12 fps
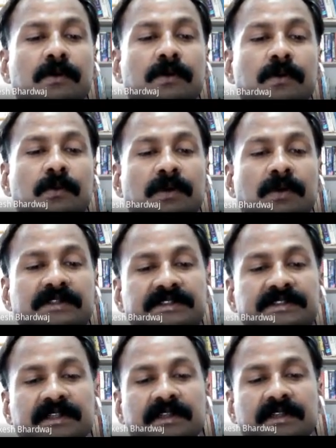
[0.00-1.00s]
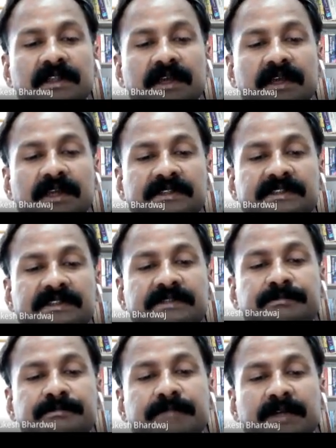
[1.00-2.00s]
Worse still, as
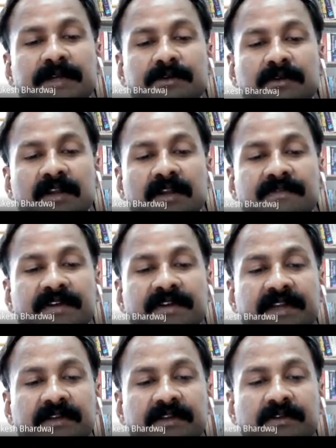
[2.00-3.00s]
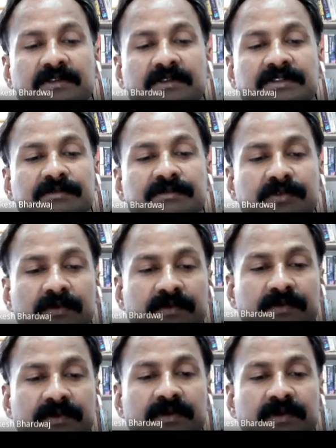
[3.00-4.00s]
spectrographic technology improved,
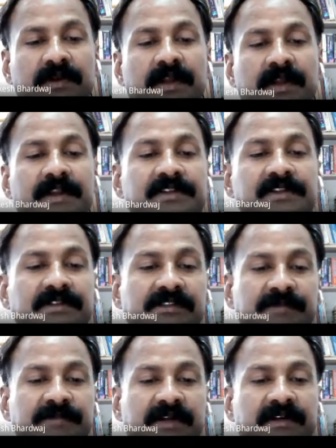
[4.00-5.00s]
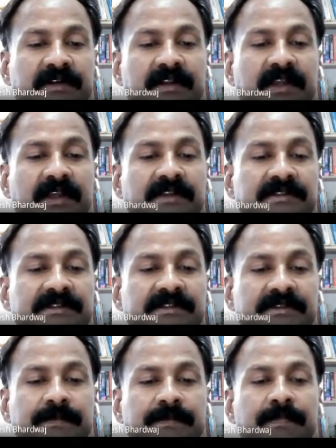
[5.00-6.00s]
additional spectral lines
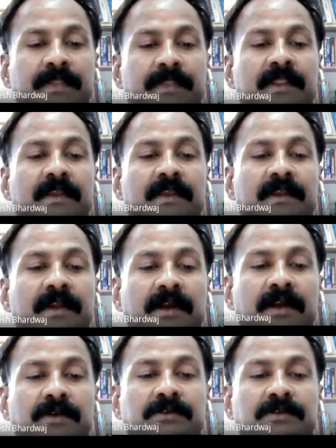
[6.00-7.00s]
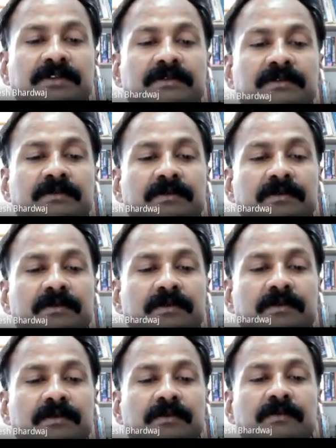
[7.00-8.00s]
in hydrogen
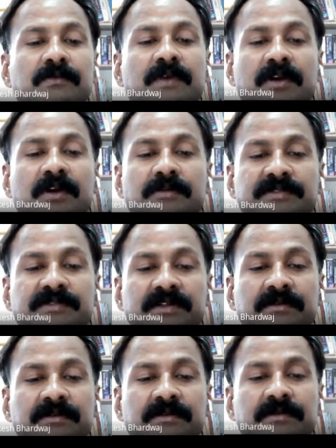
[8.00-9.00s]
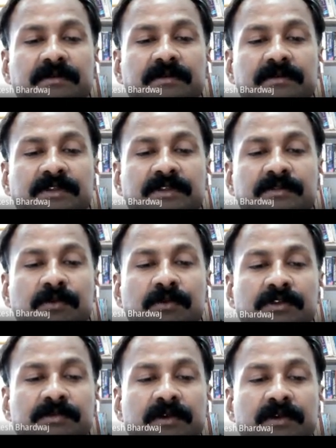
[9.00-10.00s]
were observed which
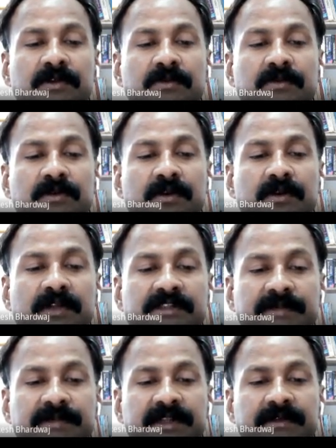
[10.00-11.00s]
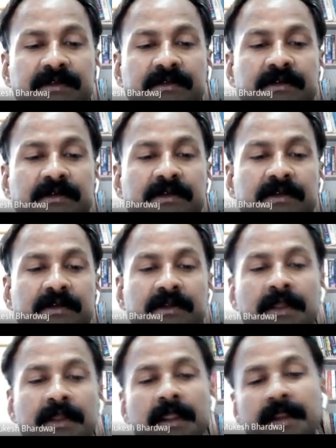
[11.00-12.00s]
Bohr's model could not explain.
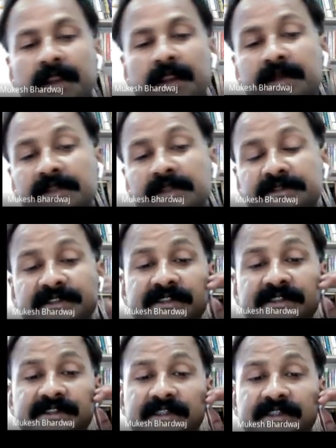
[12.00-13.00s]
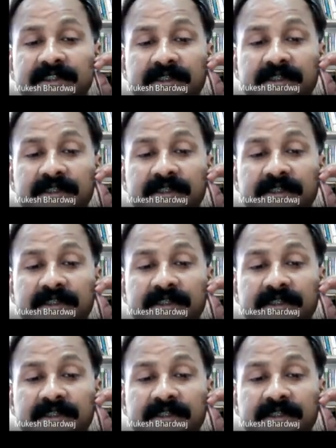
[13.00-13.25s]
In 1960,